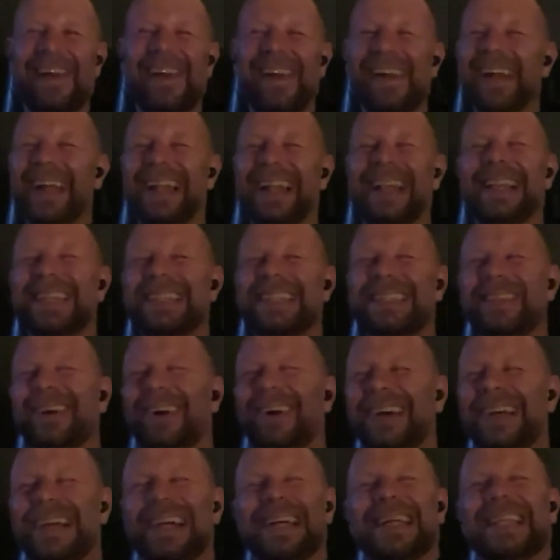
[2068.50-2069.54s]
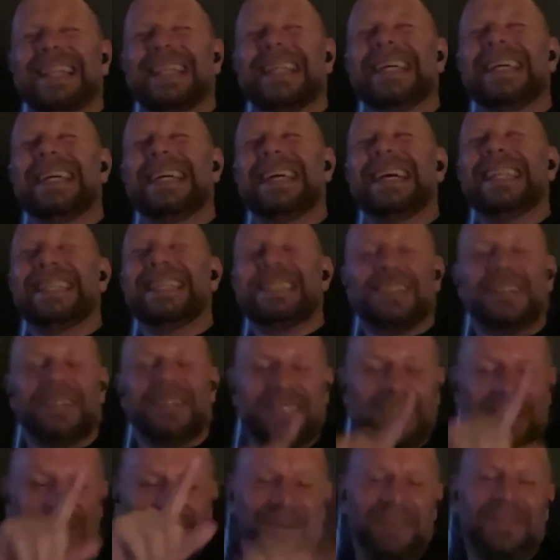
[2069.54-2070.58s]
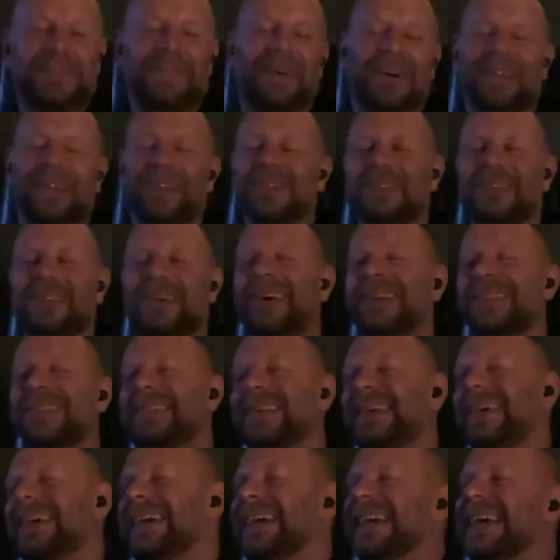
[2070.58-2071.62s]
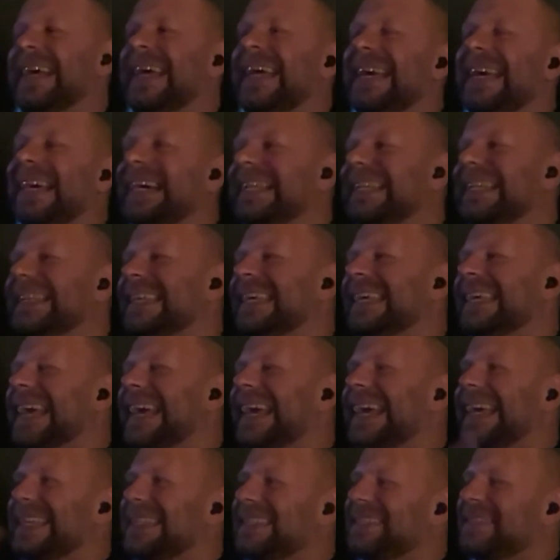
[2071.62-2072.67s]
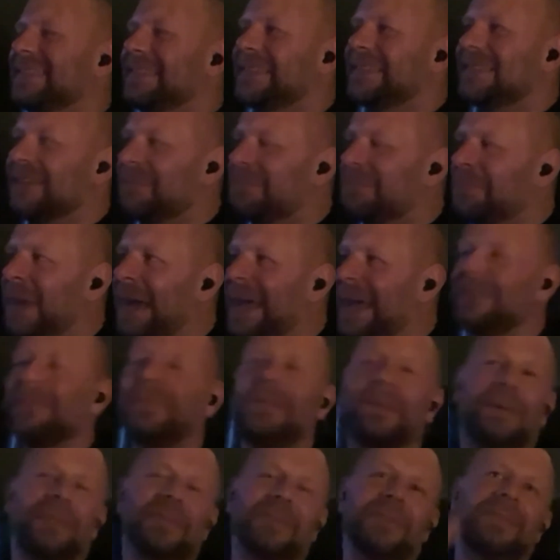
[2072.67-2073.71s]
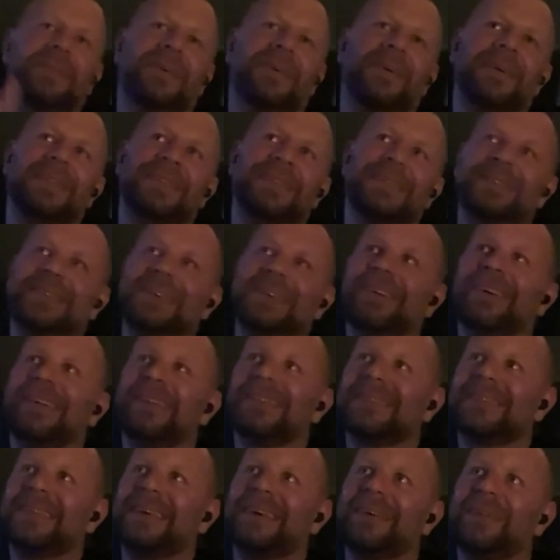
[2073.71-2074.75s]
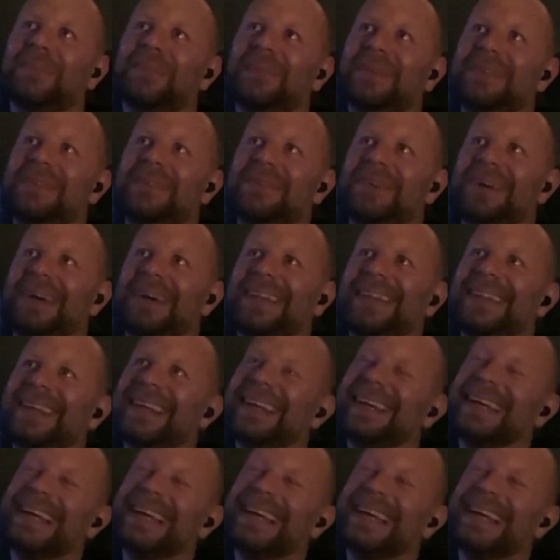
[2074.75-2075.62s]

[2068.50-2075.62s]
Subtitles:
It's not your fault, daughter, and it's not my fault, 42-year-old therapist father.